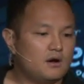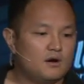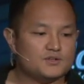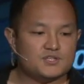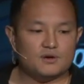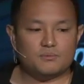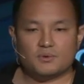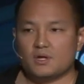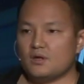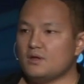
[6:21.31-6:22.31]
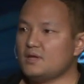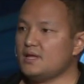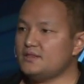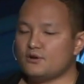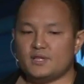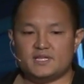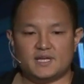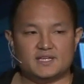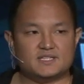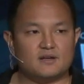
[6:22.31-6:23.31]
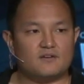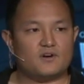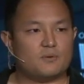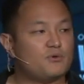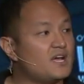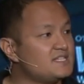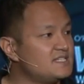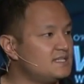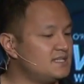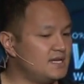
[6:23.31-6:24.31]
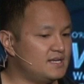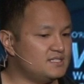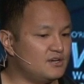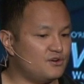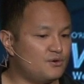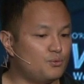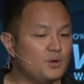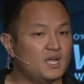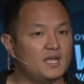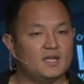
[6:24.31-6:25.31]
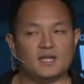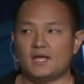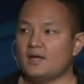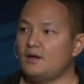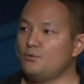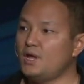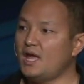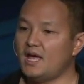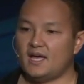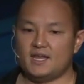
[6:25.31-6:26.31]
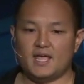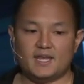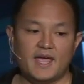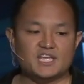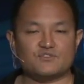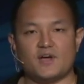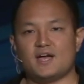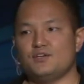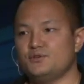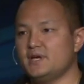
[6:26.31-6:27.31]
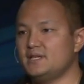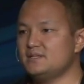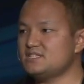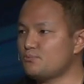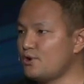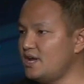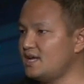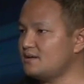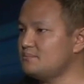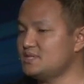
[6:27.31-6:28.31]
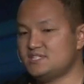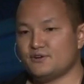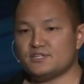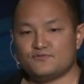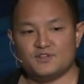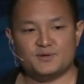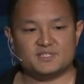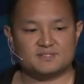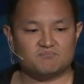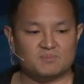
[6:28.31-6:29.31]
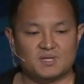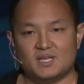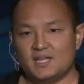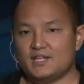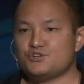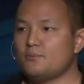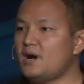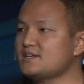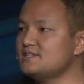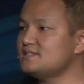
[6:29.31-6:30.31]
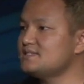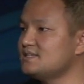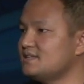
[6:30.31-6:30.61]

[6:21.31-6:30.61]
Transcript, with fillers: Also, in the early days of our presence in the data center, we, we had an HVAC unit spraying mysterious fluids into our boxes.